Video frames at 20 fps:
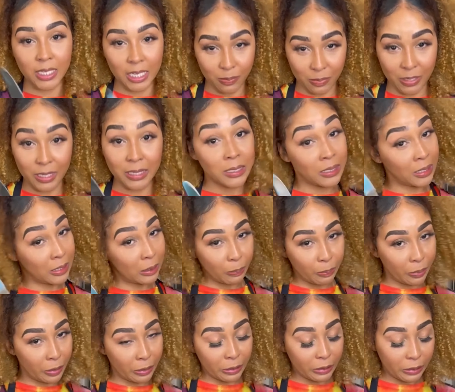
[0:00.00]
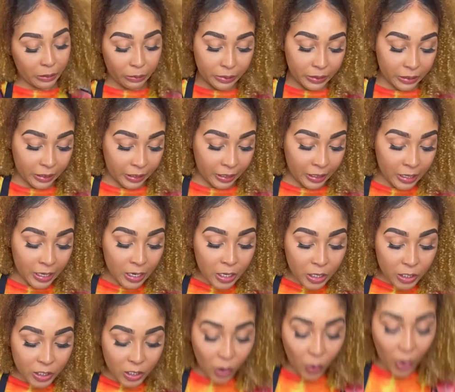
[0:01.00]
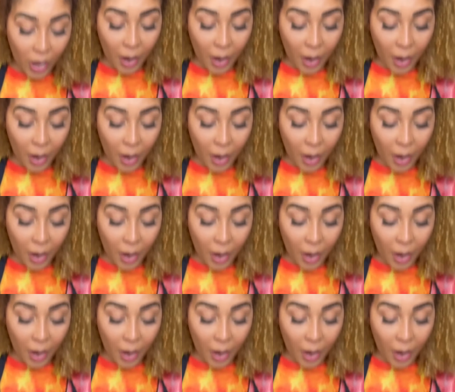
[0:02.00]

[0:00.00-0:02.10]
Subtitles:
keep me a stick of butter, okay? So